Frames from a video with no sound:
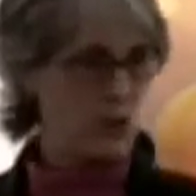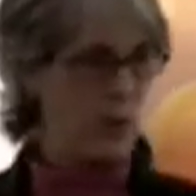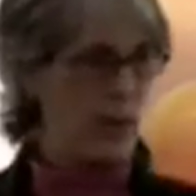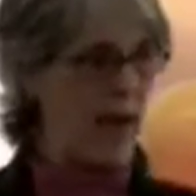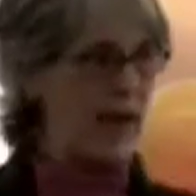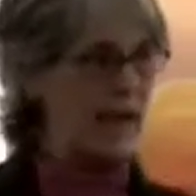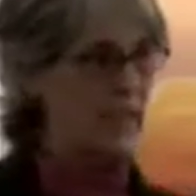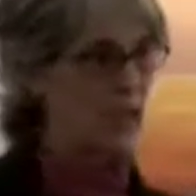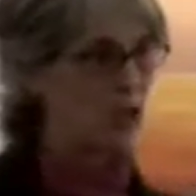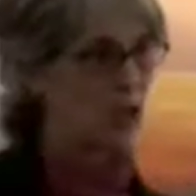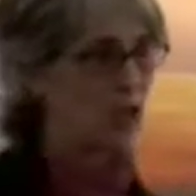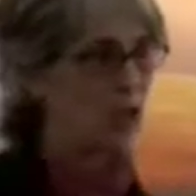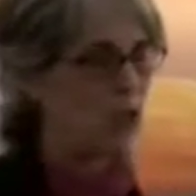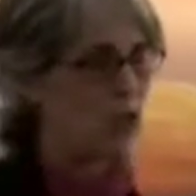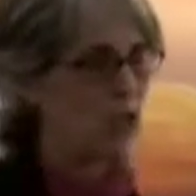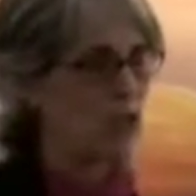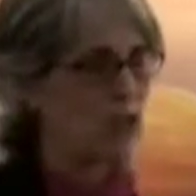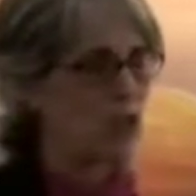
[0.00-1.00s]
goes back
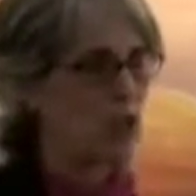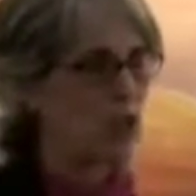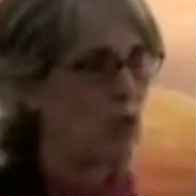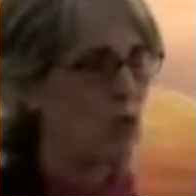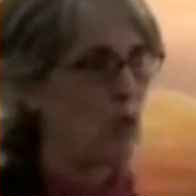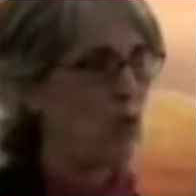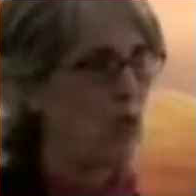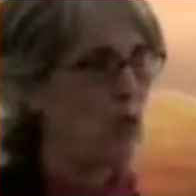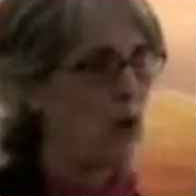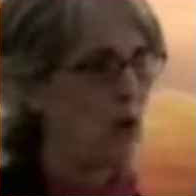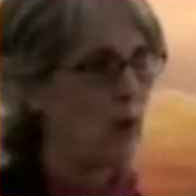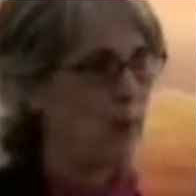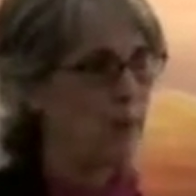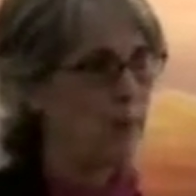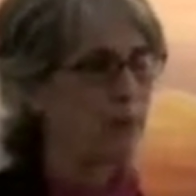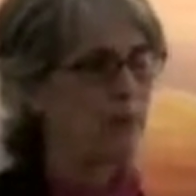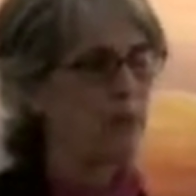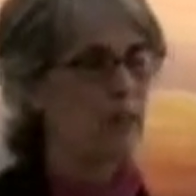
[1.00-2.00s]
into it, it's so
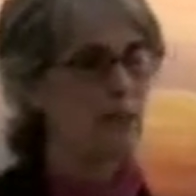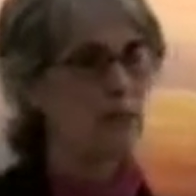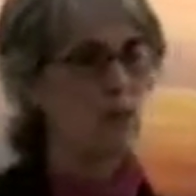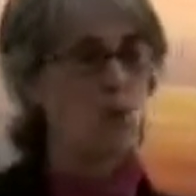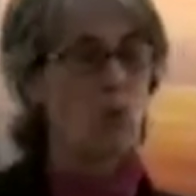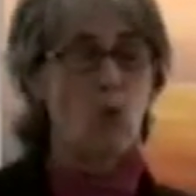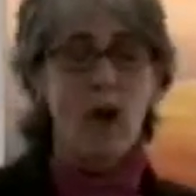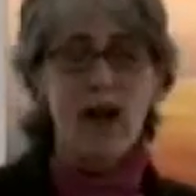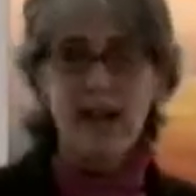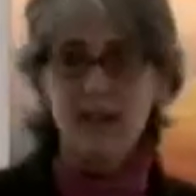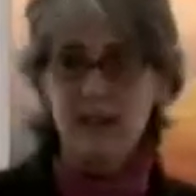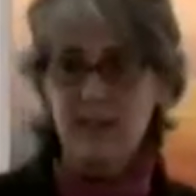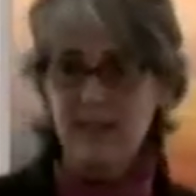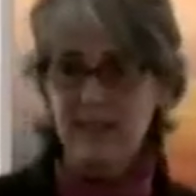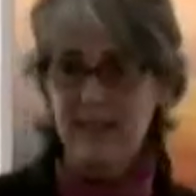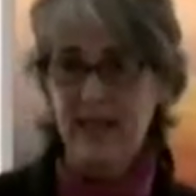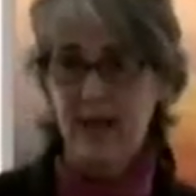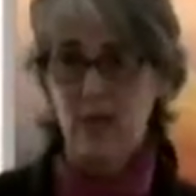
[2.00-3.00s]
warm that the
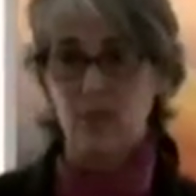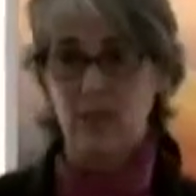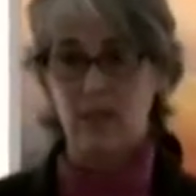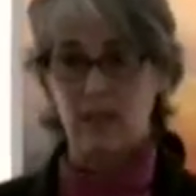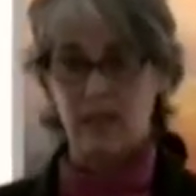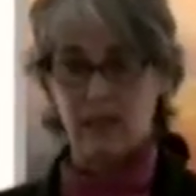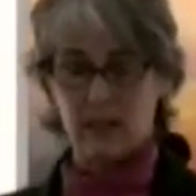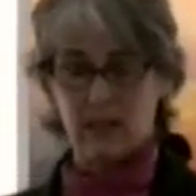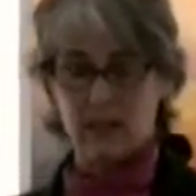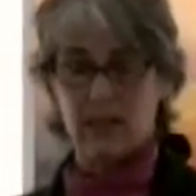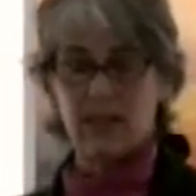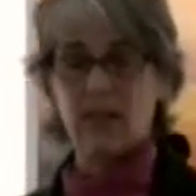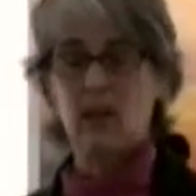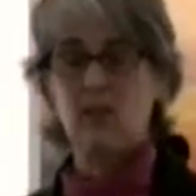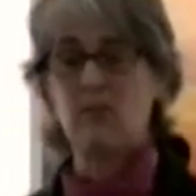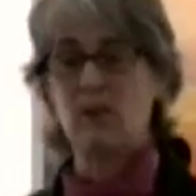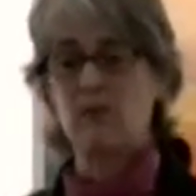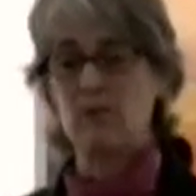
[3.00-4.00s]
wild salmon that
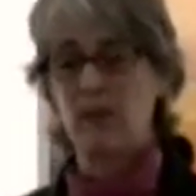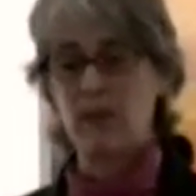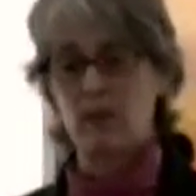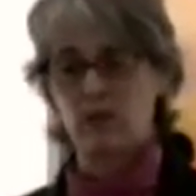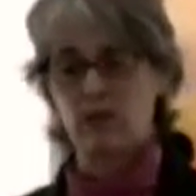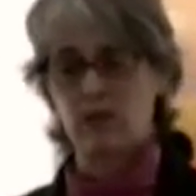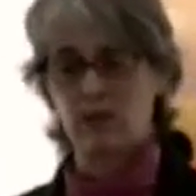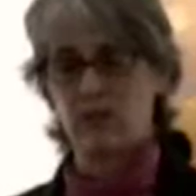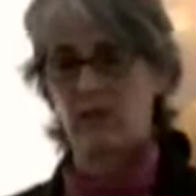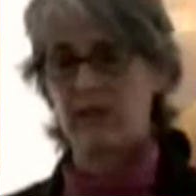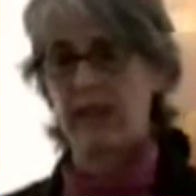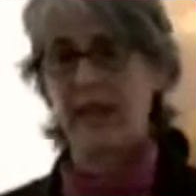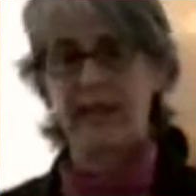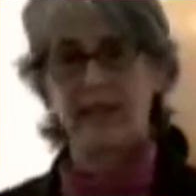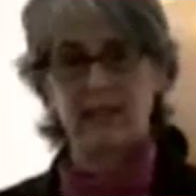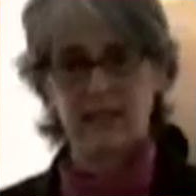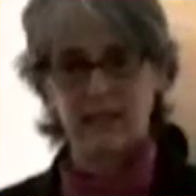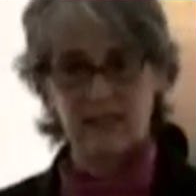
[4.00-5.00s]
come up that river
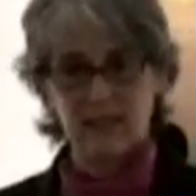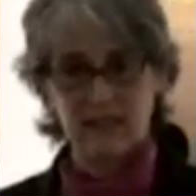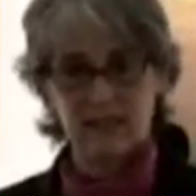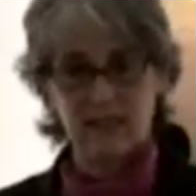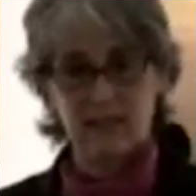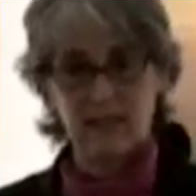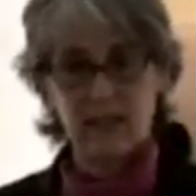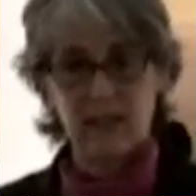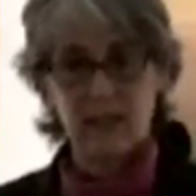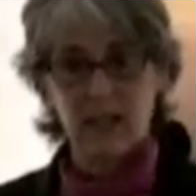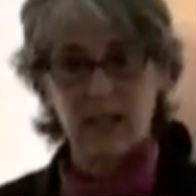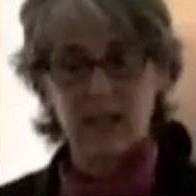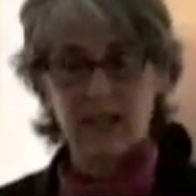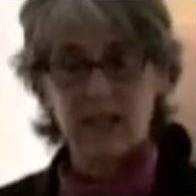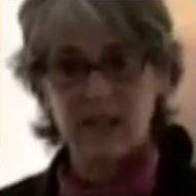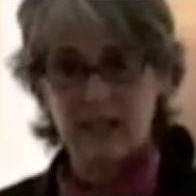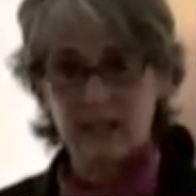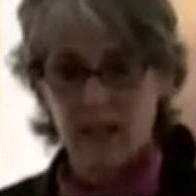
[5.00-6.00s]
can't live.
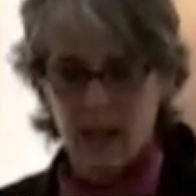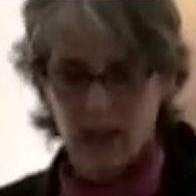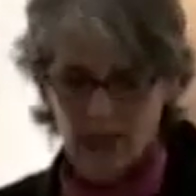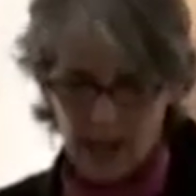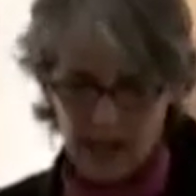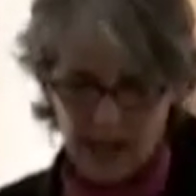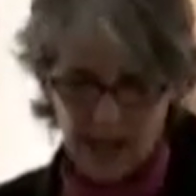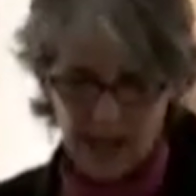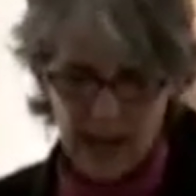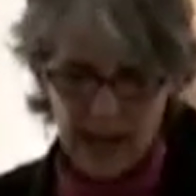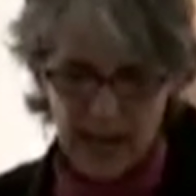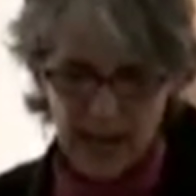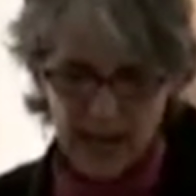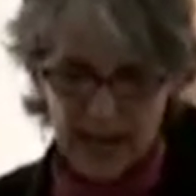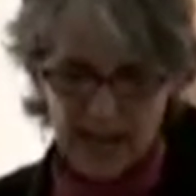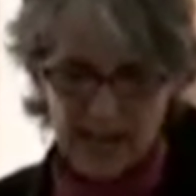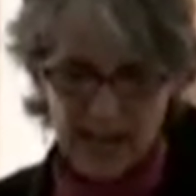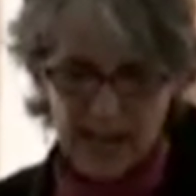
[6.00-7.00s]
They die.
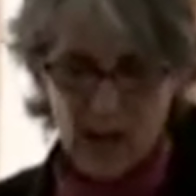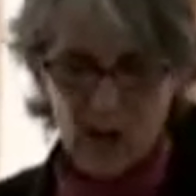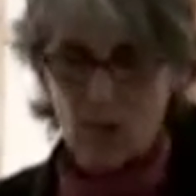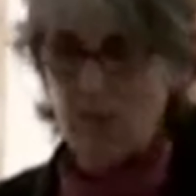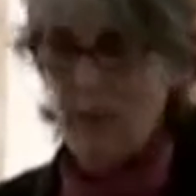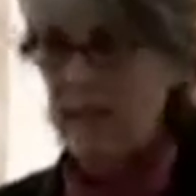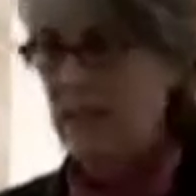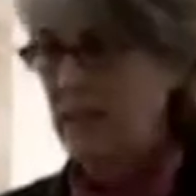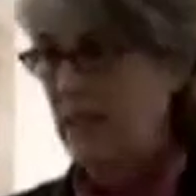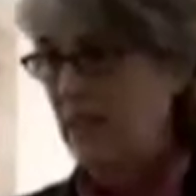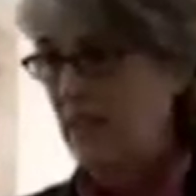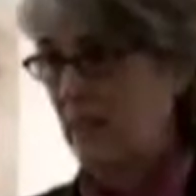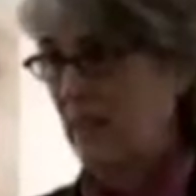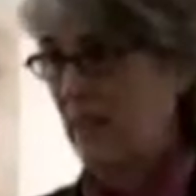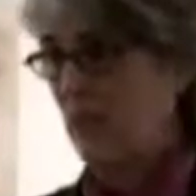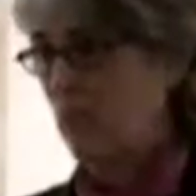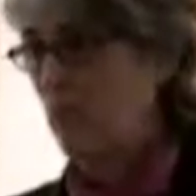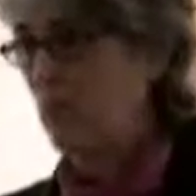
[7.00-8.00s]
Now,
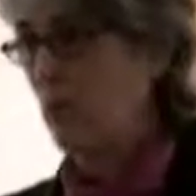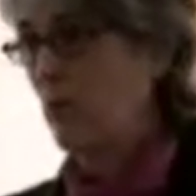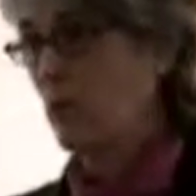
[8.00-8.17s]
basically,